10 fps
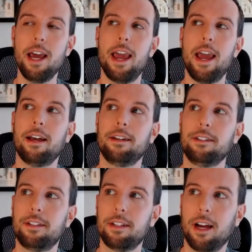
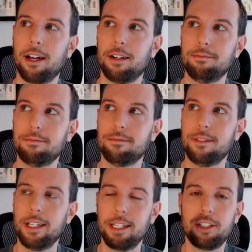And
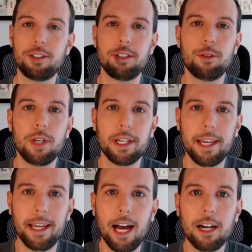it
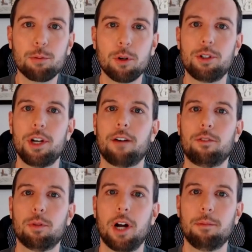cannot approach
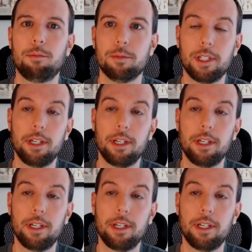novel problems.